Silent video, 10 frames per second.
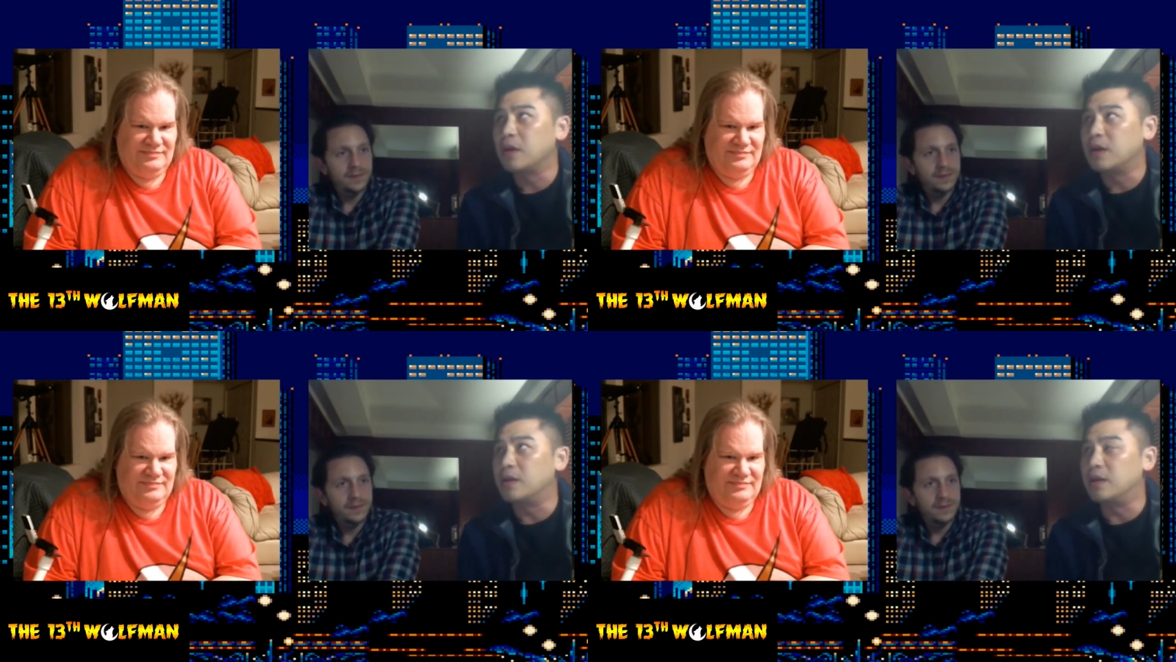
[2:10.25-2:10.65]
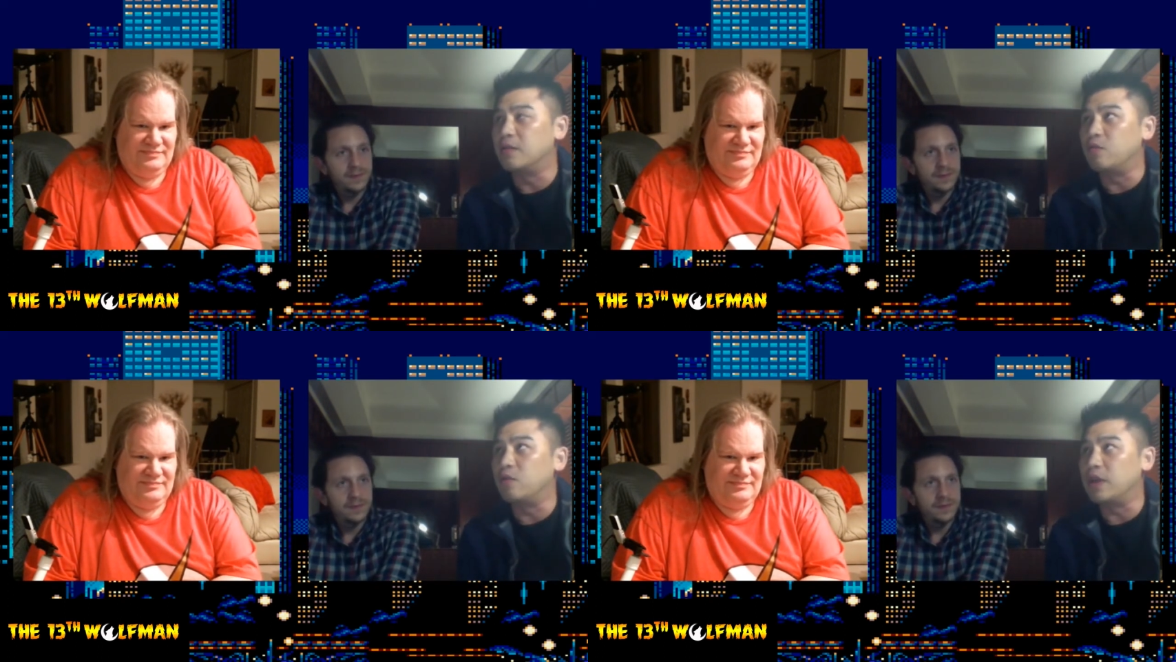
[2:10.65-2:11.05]

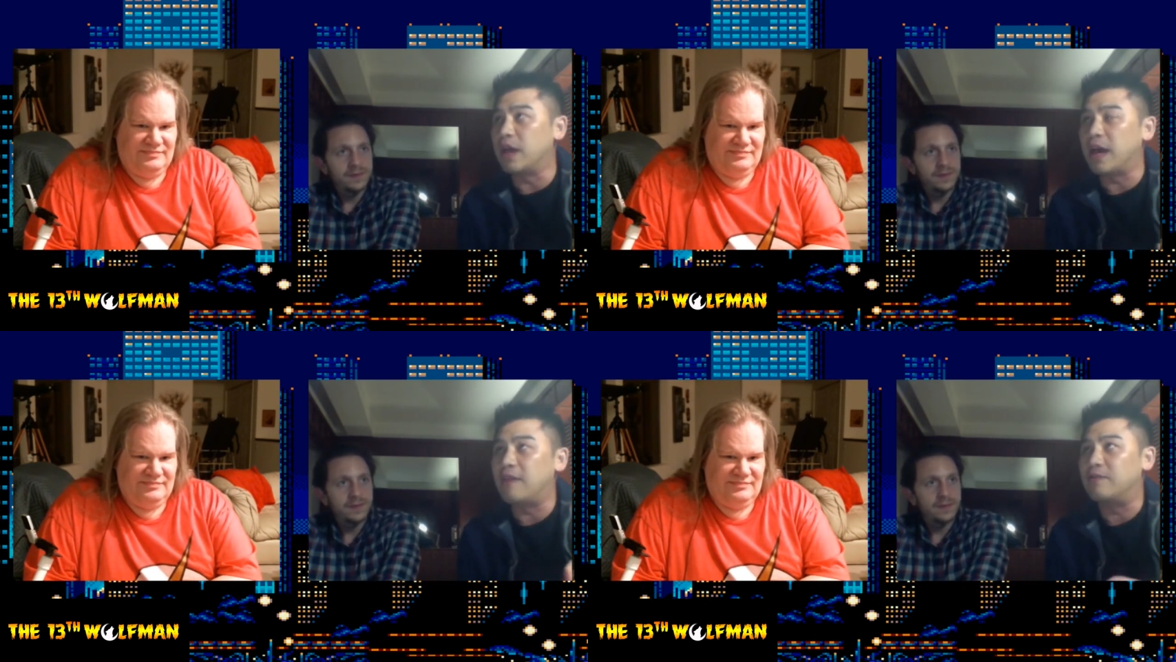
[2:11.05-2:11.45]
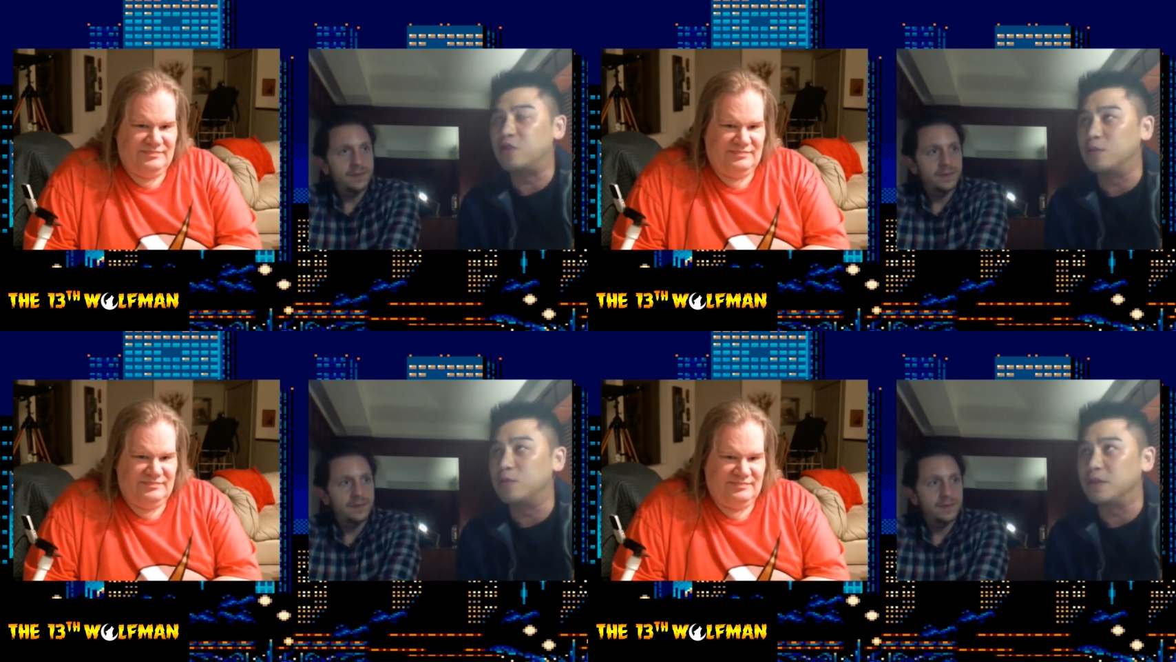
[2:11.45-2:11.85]
Speaker 1: didn't really have
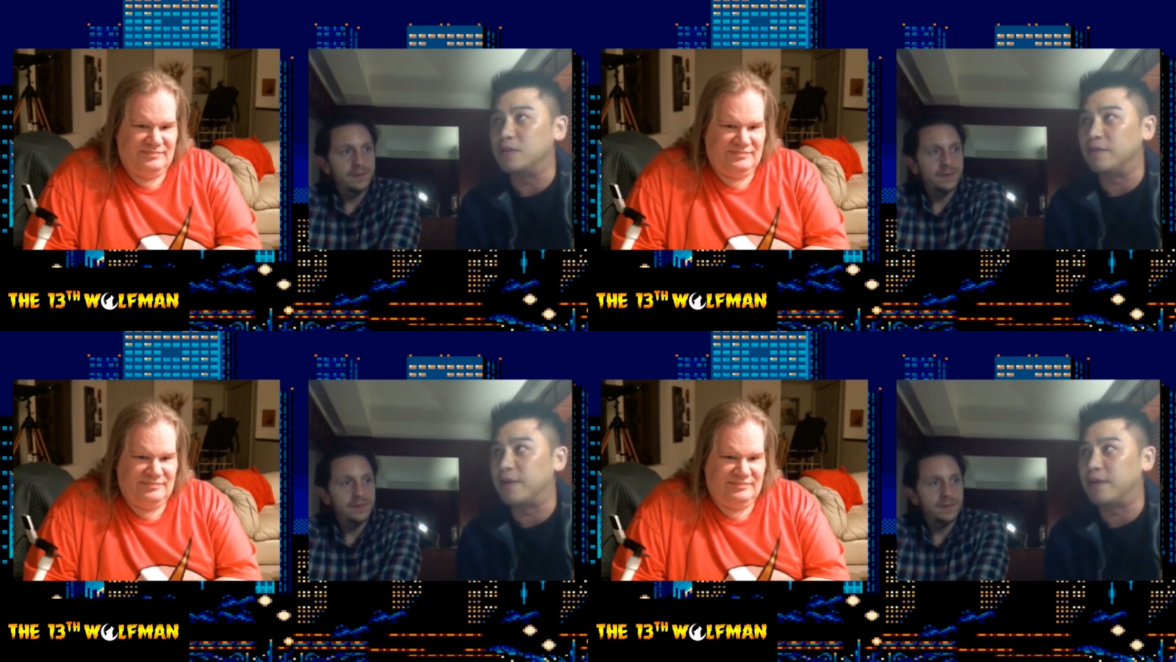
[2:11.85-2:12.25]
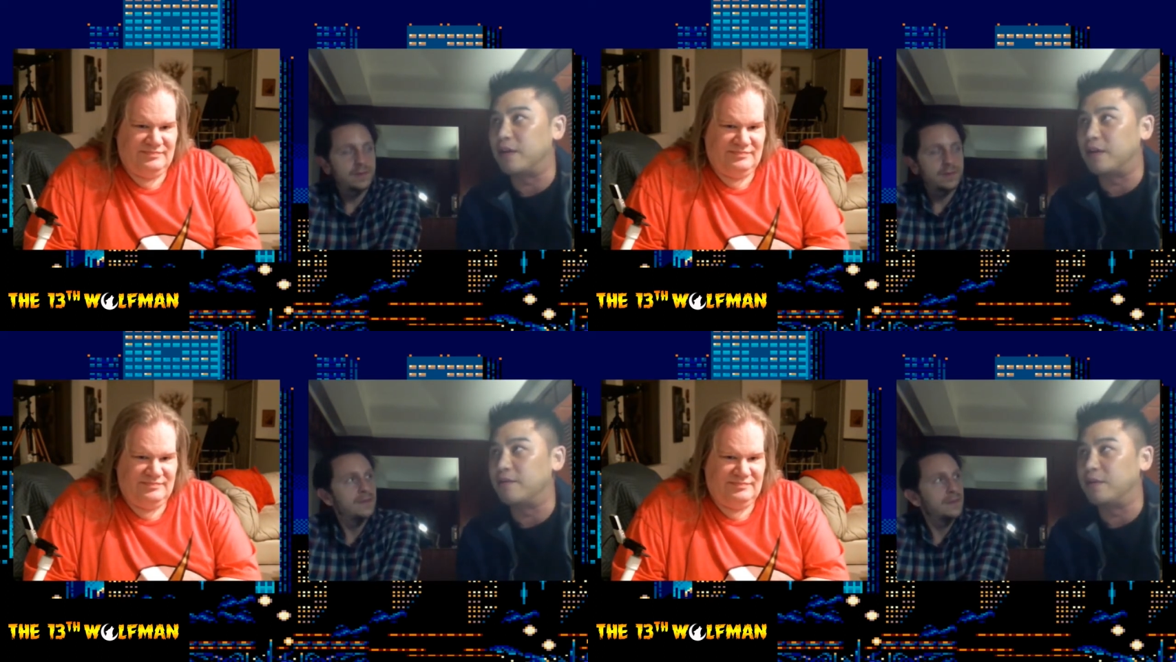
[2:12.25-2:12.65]
too much of a
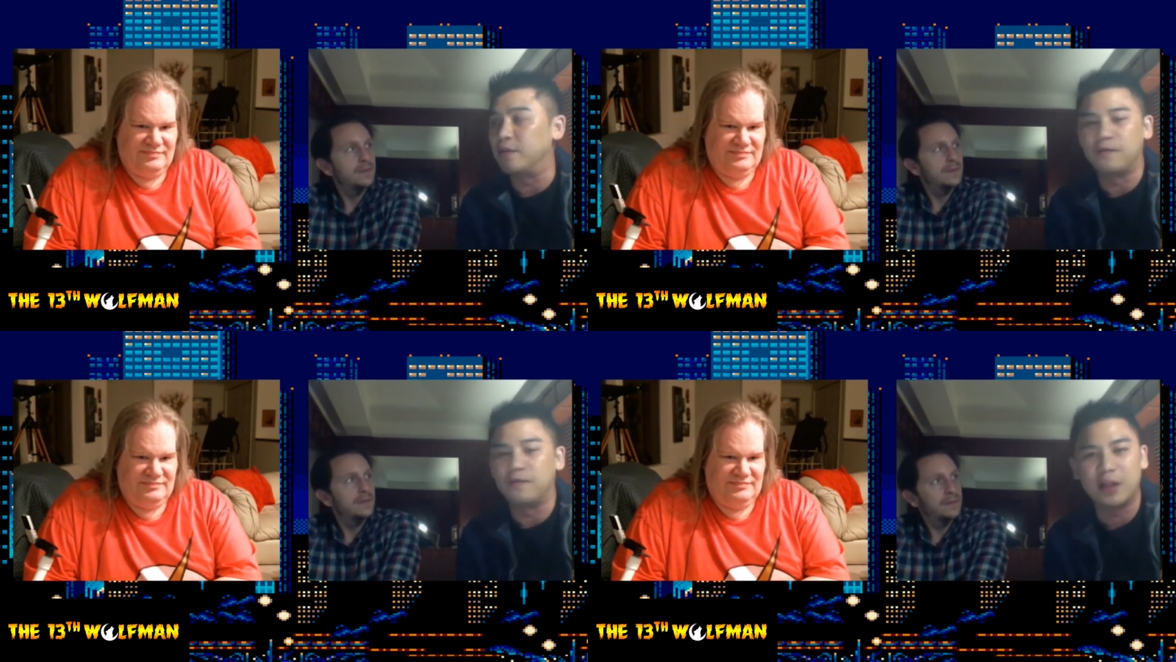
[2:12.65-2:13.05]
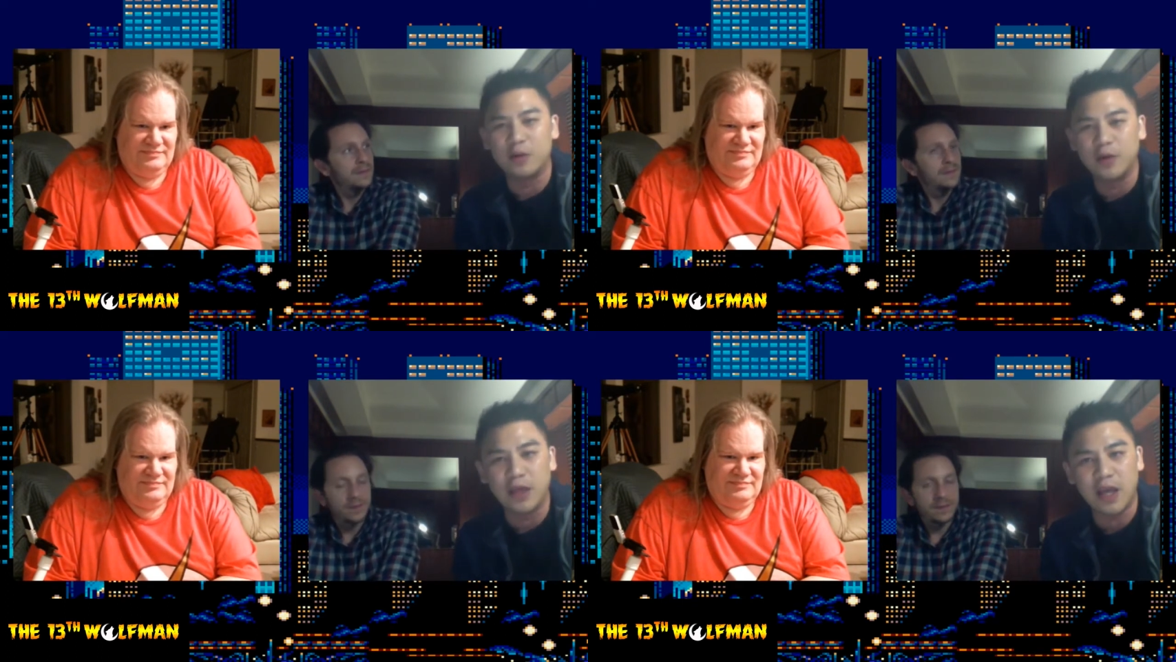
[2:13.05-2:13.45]
fan film
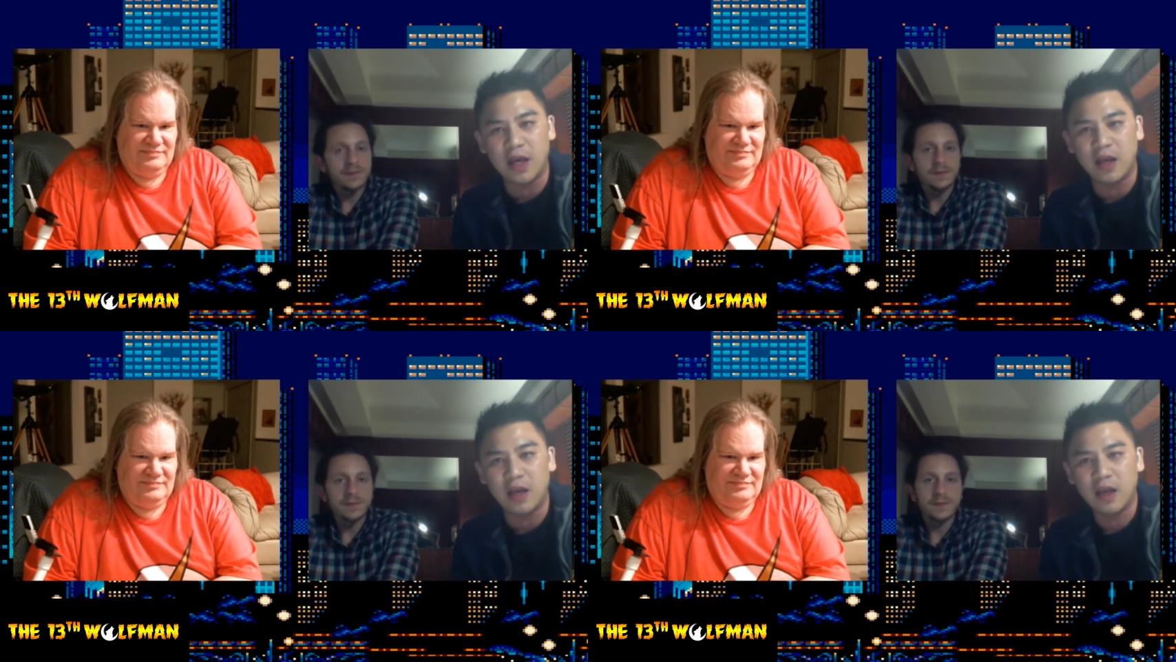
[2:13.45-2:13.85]
following yet,